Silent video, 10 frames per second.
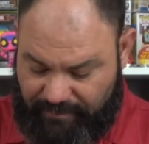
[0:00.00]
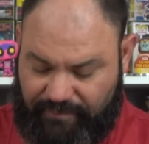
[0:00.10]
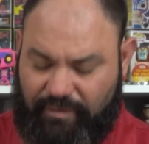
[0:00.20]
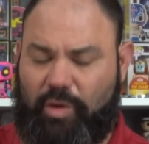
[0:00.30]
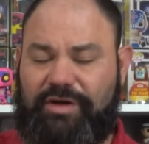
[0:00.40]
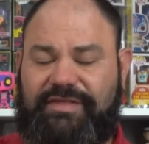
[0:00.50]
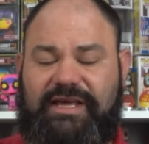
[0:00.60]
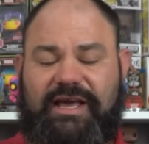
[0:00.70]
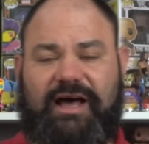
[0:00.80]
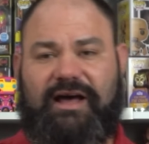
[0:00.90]
for
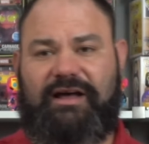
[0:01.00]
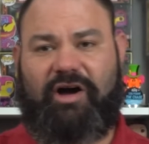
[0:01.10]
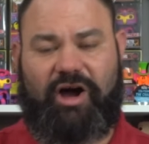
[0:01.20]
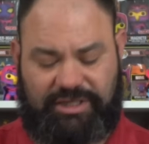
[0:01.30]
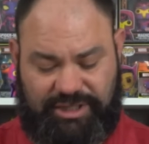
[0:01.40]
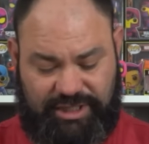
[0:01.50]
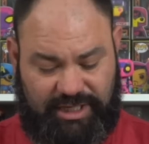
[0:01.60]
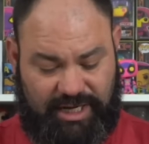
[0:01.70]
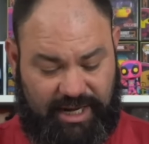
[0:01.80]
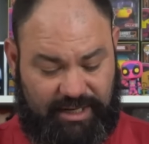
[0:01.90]
the
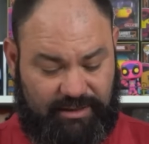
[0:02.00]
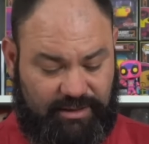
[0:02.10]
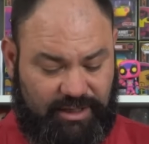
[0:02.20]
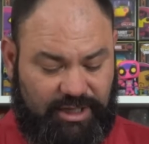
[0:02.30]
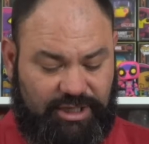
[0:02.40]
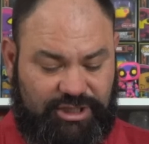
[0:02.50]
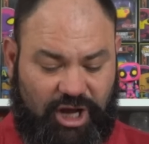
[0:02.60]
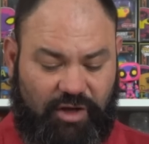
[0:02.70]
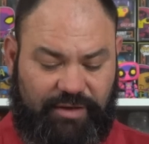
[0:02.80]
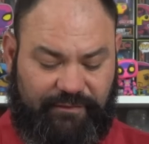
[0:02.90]
auction tonight?
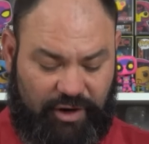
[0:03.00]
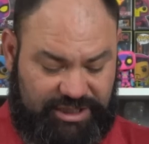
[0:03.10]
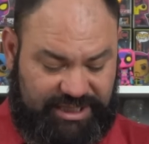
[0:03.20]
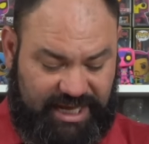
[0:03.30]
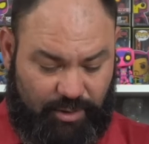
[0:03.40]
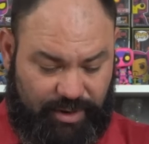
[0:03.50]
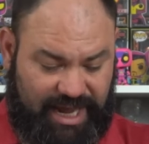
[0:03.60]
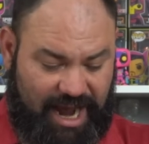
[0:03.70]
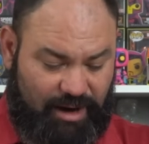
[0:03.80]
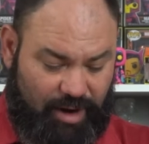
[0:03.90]
So the first thing we
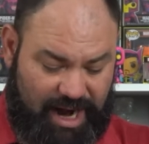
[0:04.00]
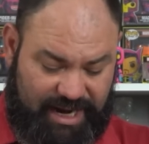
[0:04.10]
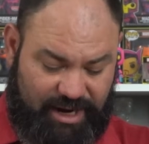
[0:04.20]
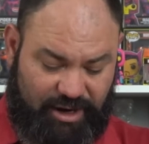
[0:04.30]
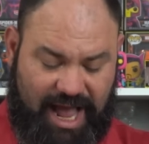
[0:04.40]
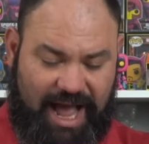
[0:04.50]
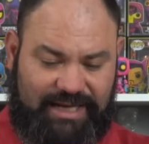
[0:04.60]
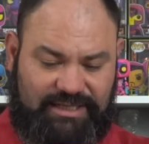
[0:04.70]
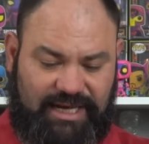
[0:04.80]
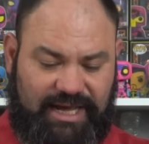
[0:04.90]
got right here,
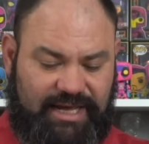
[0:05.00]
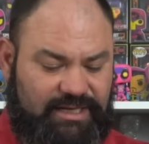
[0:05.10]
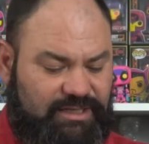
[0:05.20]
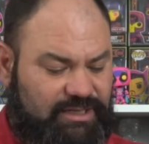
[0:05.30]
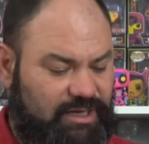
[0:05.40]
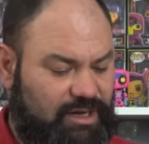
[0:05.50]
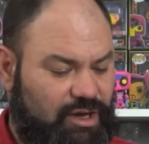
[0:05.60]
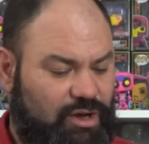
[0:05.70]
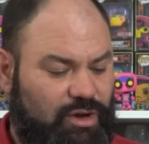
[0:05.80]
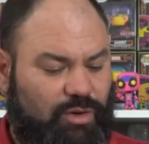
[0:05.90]
guys, is
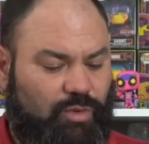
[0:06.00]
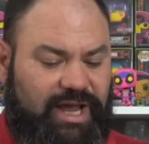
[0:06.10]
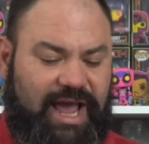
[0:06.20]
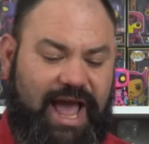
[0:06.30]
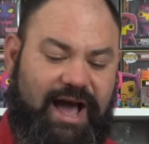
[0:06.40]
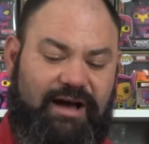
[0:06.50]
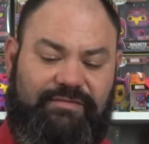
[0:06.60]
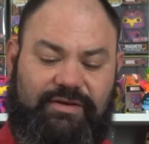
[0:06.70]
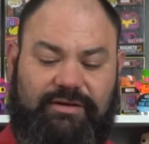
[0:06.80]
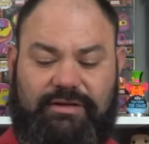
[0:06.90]
we
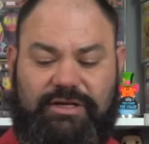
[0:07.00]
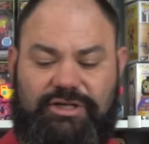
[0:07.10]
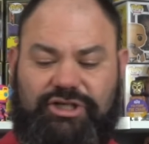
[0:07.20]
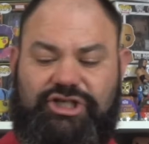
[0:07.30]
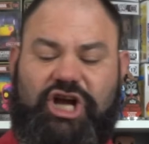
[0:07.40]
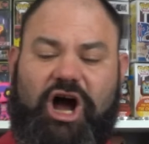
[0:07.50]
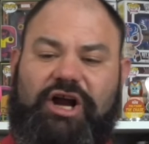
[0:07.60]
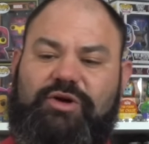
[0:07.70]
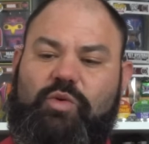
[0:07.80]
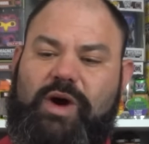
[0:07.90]
have
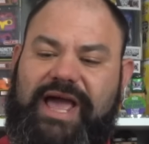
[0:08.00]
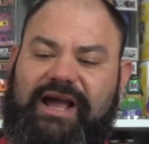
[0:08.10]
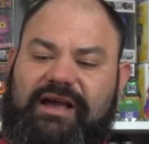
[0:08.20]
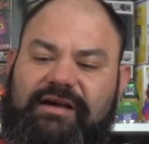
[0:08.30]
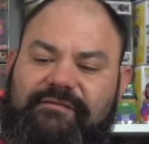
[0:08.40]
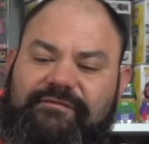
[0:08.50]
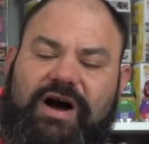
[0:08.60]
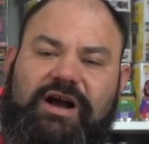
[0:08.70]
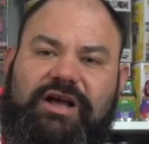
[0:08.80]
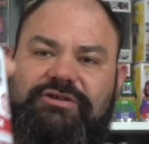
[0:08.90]
John Wick
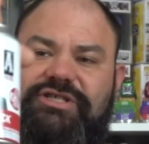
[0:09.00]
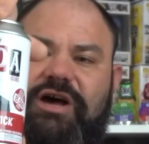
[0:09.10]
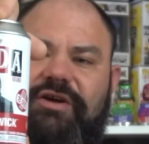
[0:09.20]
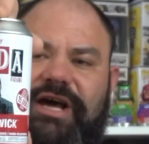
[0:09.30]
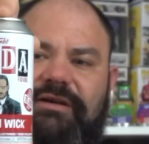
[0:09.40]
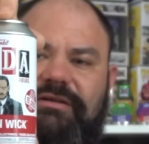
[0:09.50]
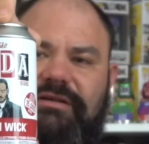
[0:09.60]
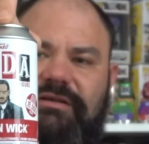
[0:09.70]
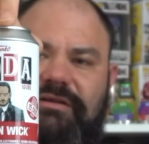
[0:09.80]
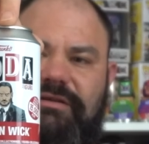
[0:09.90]
Funko Soda.
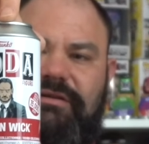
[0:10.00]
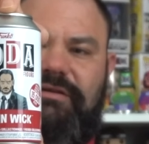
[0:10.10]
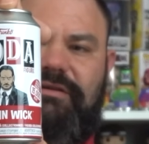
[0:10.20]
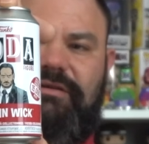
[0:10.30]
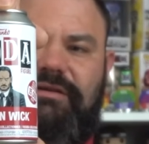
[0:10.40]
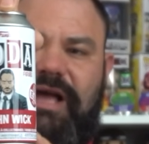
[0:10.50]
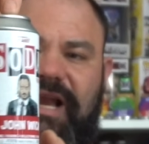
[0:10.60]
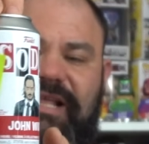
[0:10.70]
And